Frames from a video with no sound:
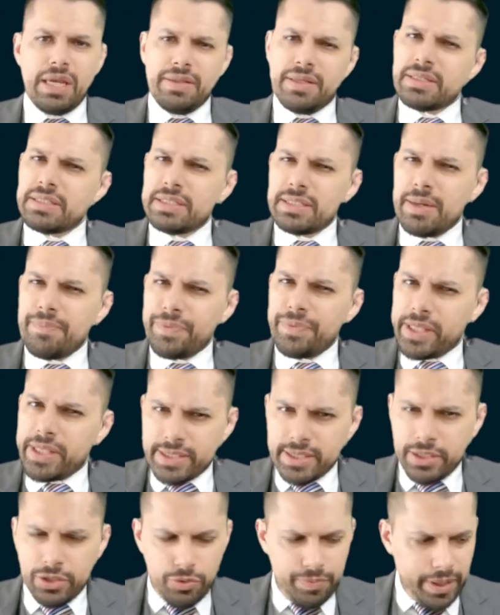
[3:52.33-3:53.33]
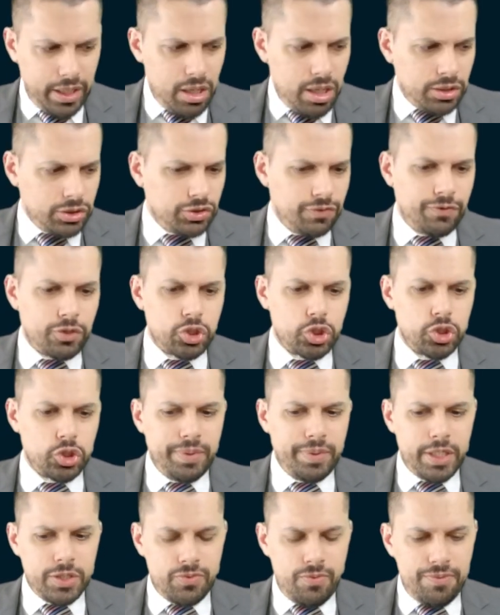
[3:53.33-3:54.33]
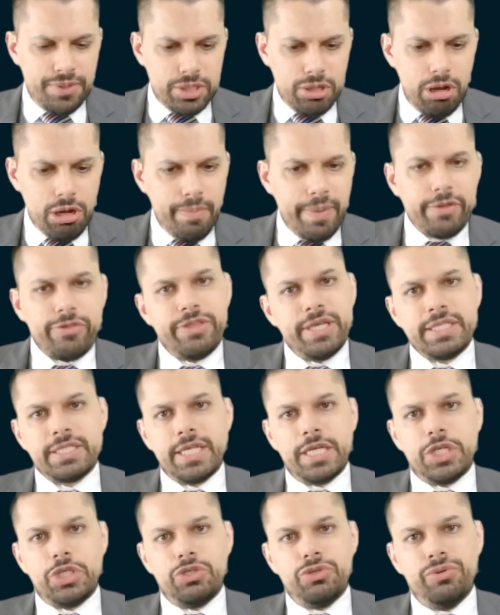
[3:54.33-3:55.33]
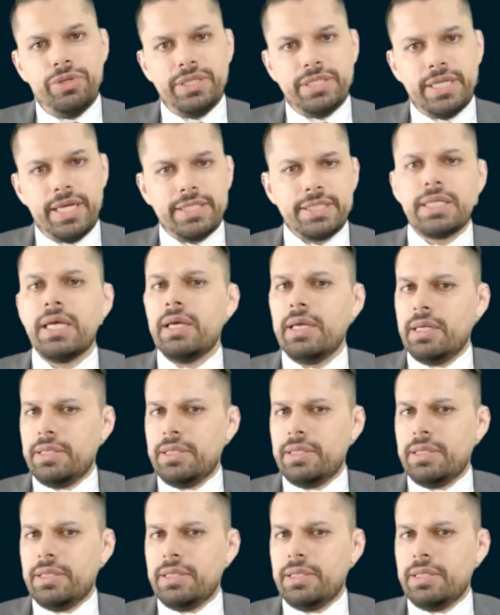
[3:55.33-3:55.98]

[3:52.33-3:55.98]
This is something that's a little bit controversial because when we talk about things like unit tests,